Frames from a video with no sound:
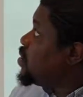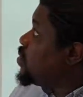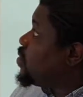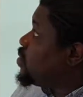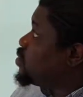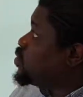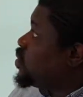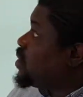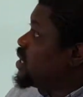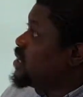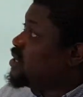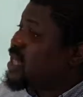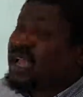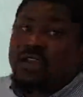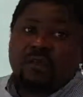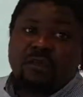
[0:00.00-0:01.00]
controlling.
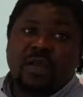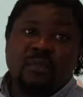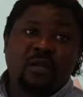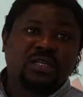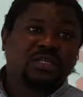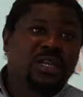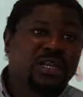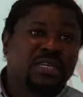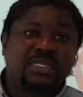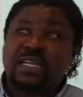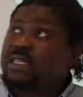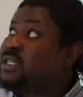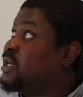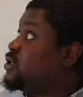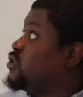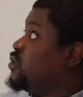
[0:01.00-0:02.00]
Thank you very much, ladies and
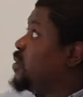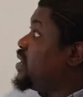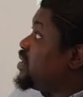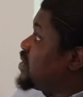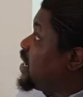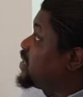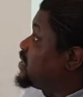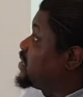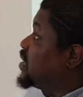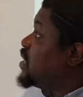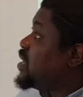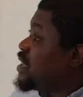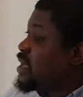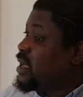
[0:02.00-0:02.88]
gentlemen. That's the